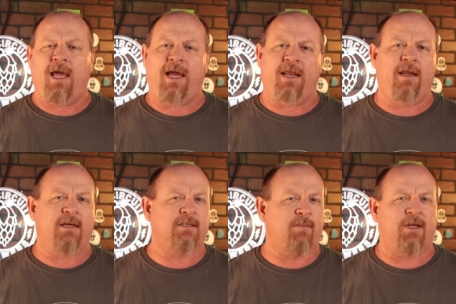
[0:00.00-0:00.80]
and
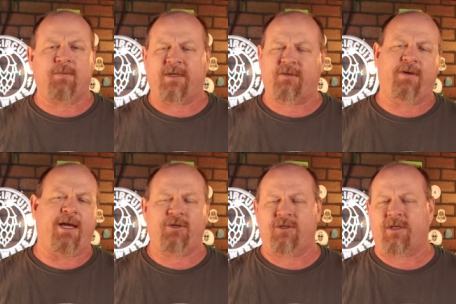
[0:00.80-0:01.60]
uh, some of the
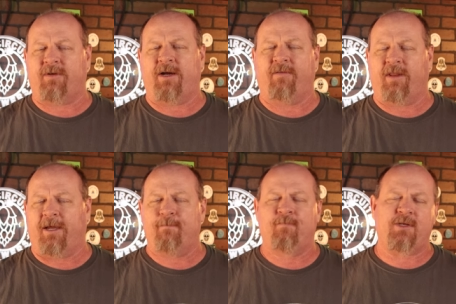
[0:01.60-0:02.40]
specifications of it and
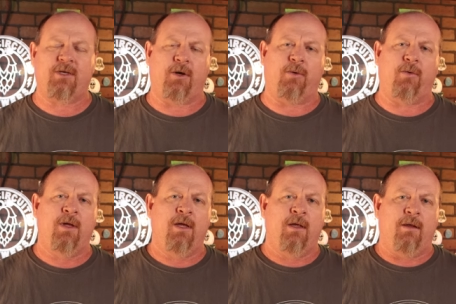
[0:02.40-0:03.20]
everything.
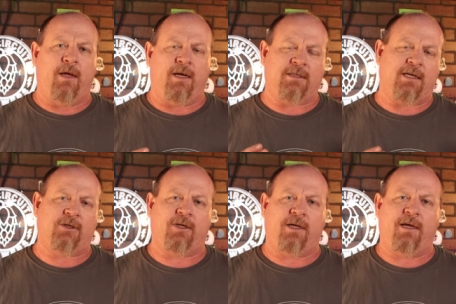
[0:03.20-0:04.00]
So it is
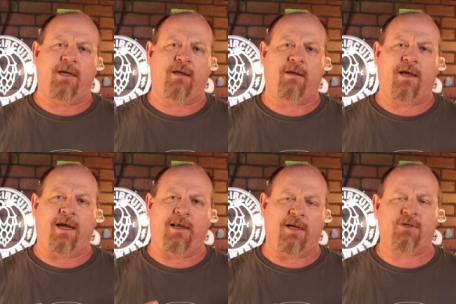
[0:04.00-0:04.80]
actually
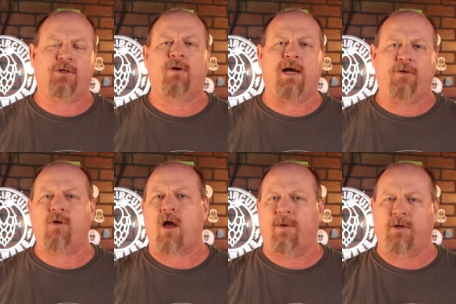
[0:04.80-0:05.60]
a digital
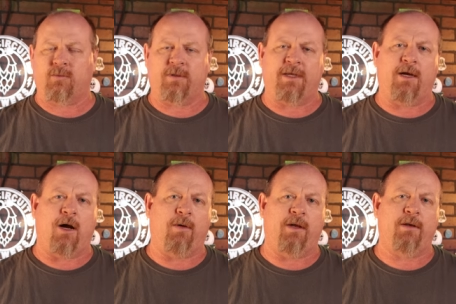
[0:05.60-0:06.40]
hydrometer is what they
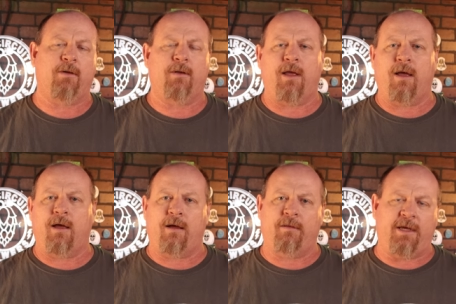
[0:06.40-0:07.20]
call it. Uh,